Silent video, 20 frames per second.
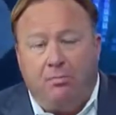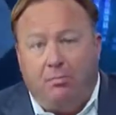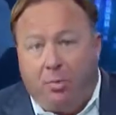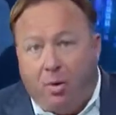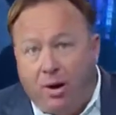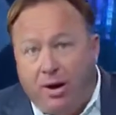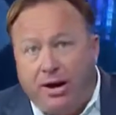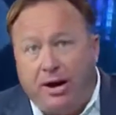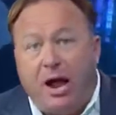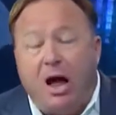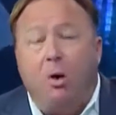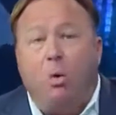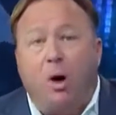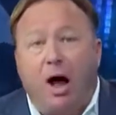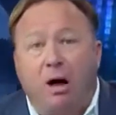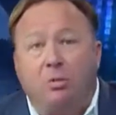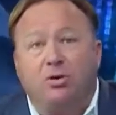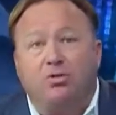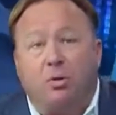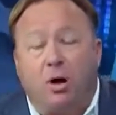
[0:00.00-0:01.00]
pointing out
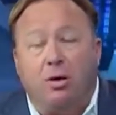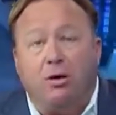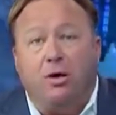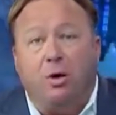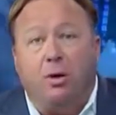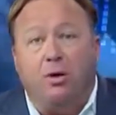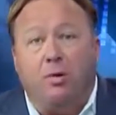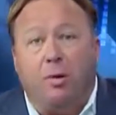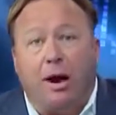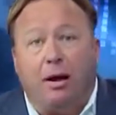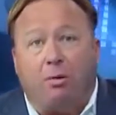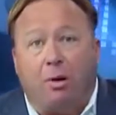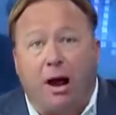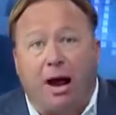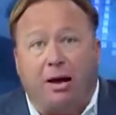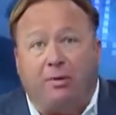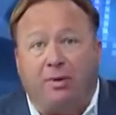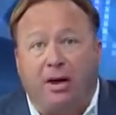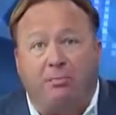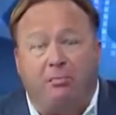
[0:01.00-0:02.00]
why it was wrong to go into
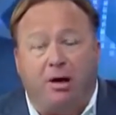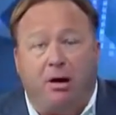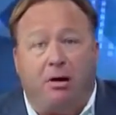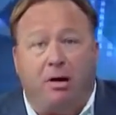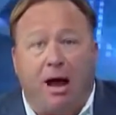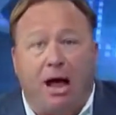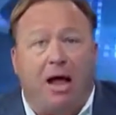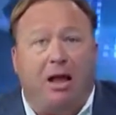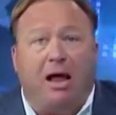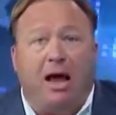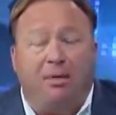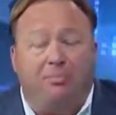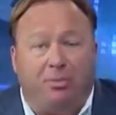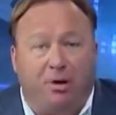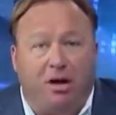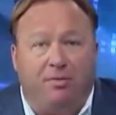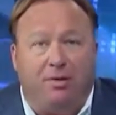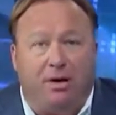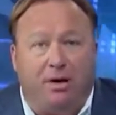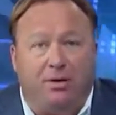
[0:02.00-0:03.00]
Iraq. They'd been our ally
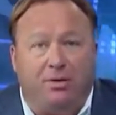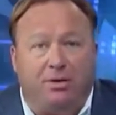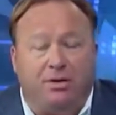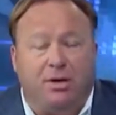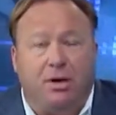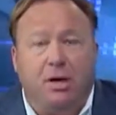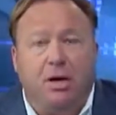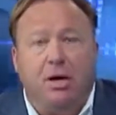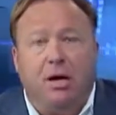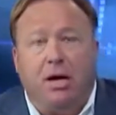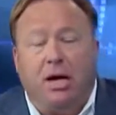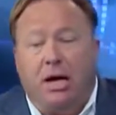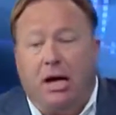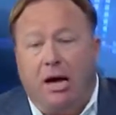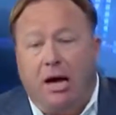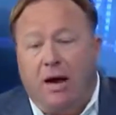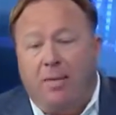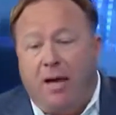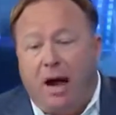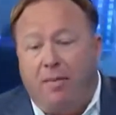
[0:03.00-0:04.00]
previous,
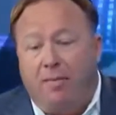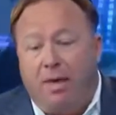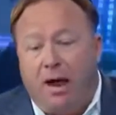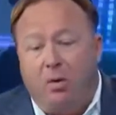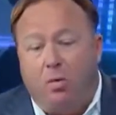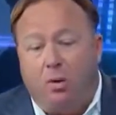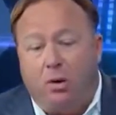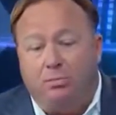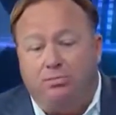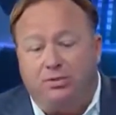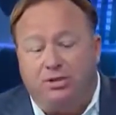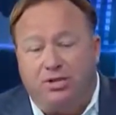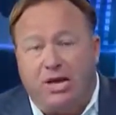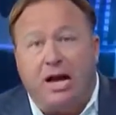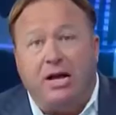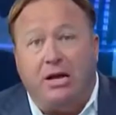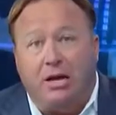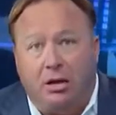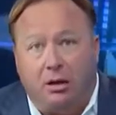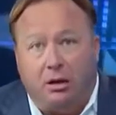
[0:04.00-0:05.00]
and they were
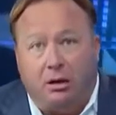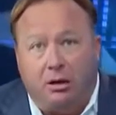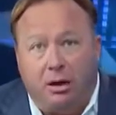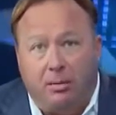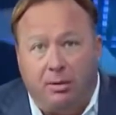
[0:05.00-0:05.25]
secular.